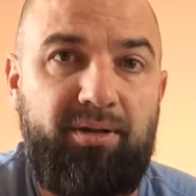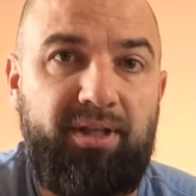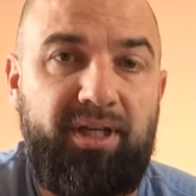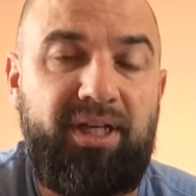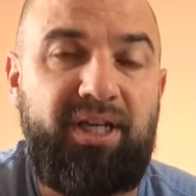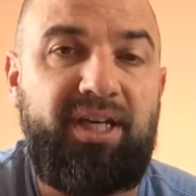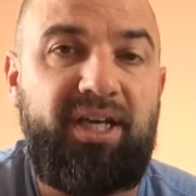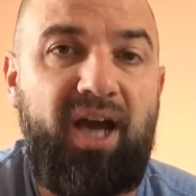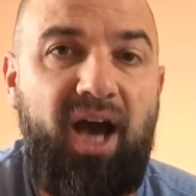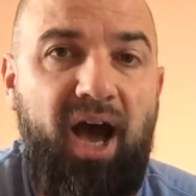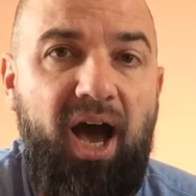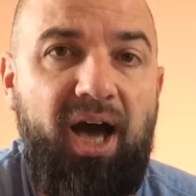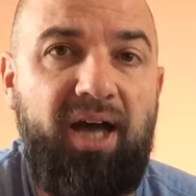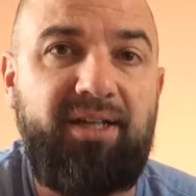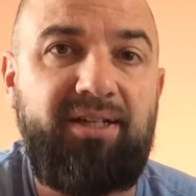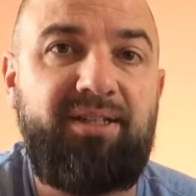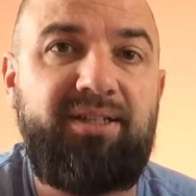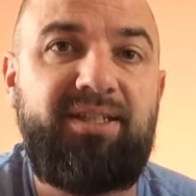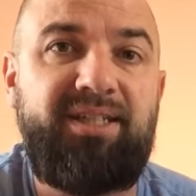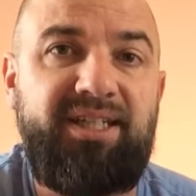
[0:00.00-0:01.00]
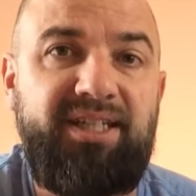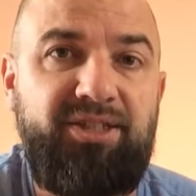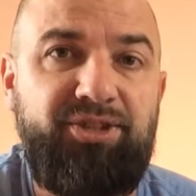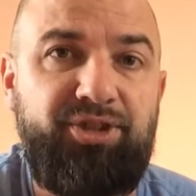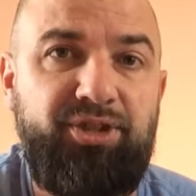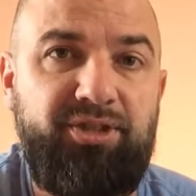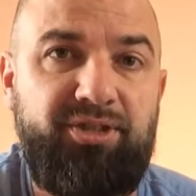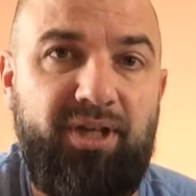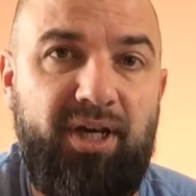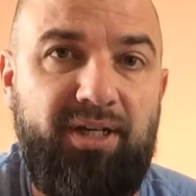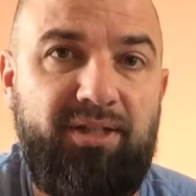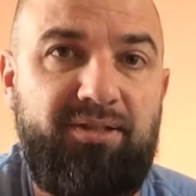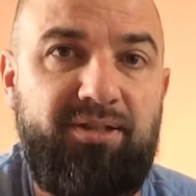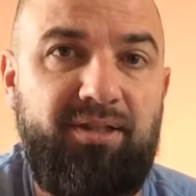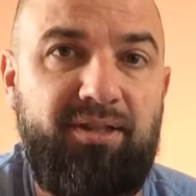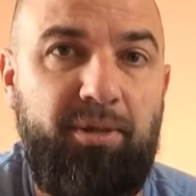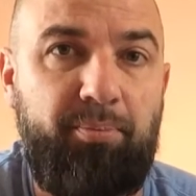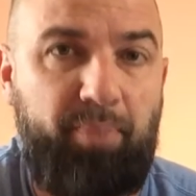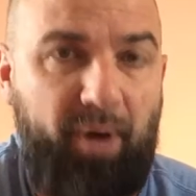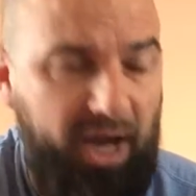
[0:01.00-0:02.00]
that God teaches us
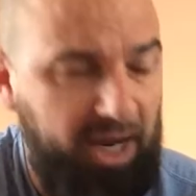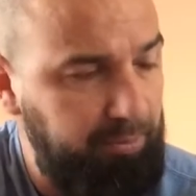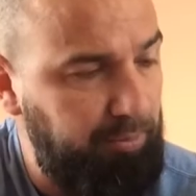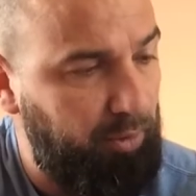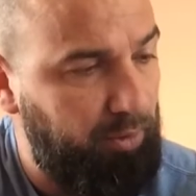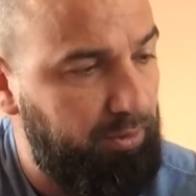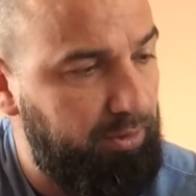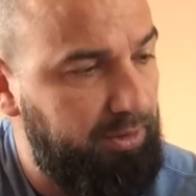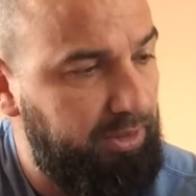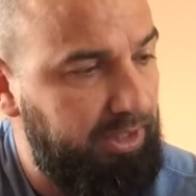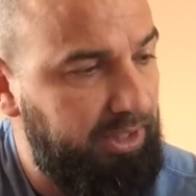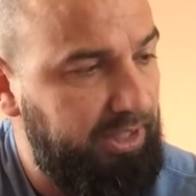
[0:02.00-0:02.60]
in the Bible